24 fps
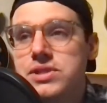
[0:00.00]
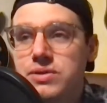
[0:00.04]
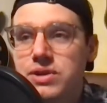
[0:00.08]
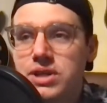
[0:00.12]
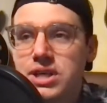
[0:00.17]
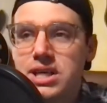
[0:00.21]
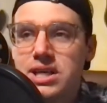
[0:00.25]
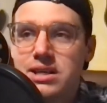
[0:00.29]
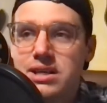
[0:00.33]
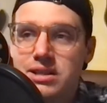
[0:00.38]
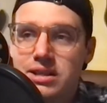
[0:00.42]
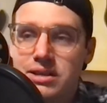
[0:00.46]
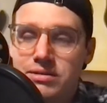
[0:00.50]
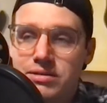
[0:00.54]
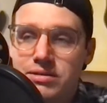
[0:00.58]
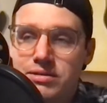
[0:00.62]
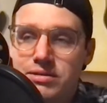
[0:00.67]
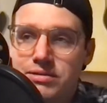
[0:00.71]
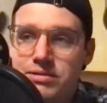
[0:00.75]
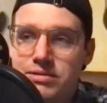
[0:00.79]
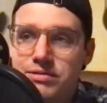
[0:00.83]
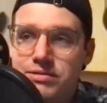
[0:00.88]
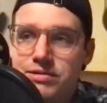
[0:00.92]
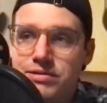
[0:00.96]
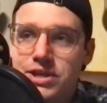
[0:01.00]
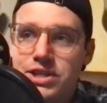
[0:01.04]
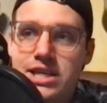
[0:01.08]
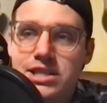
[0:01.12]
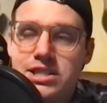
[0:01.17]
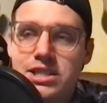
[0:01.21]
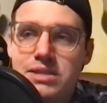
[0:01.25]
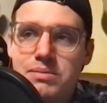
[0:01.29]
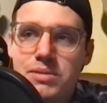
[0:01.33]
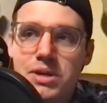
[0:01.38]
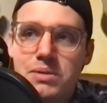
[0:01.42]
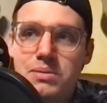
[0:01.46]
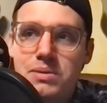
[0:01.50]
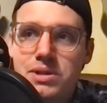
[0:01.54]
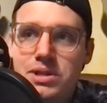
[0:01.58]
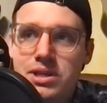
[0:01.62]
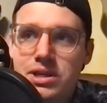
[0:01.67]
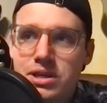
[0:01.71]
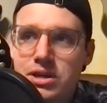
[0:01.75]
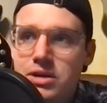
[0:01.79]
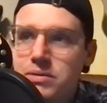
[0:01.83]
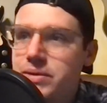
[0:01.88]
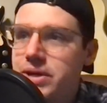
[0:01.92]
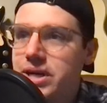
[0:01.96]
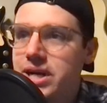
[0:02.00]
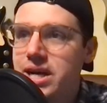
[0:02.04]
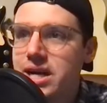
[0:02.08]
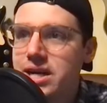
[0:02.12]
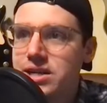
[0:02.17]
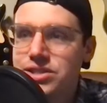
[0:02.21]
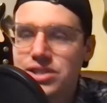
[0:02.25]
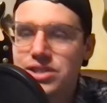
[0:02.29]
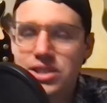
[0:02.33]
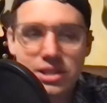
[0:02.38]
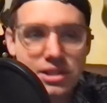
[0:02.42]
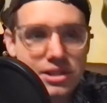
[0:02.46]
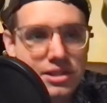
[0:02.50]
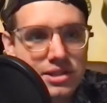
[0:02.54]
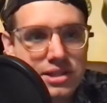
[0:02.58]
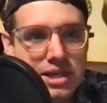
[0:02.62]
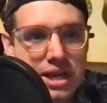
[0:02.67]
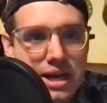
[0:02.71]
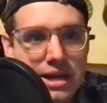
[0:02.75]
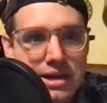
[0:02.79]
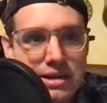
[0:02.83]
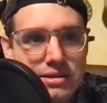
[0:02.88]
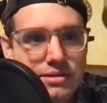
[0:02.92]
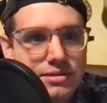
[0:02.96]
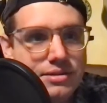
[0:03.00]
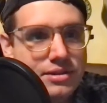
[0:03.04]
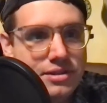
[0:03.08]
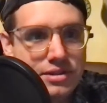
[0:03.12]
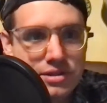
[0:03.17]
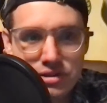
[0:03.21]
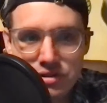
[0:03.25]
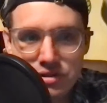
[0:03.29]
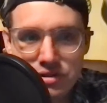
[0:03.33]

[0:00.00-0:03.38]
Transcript: really anything from Frank Jackson that made me think, oh my gosh, like this guy,